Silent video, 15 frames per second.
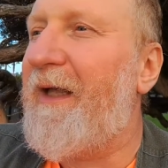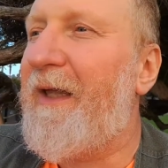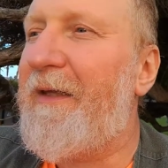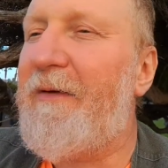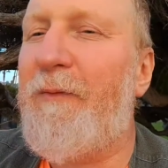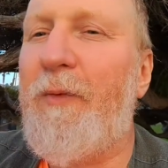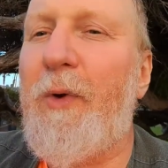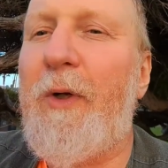
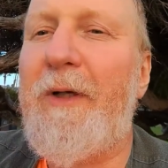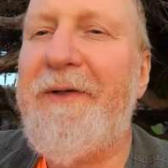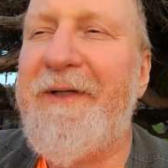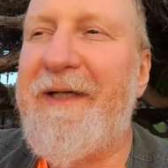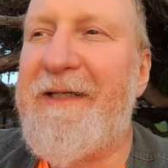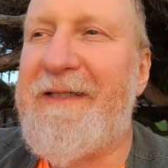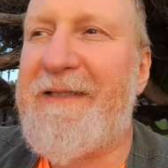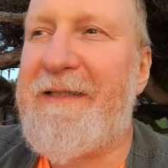the
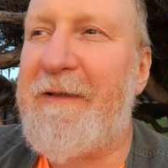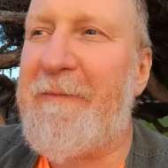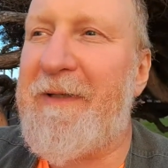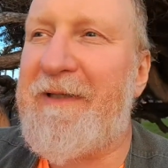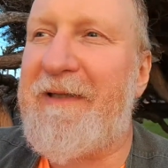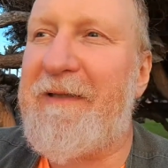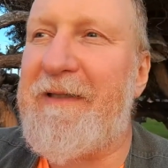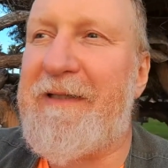world is
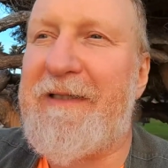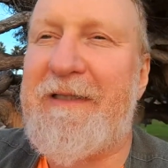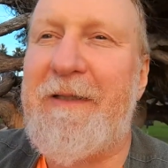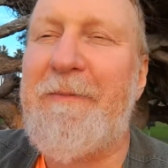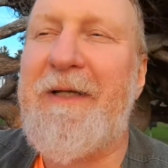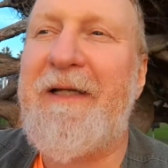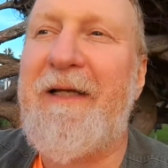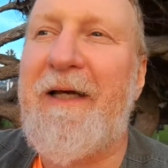
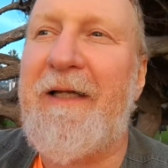seemingly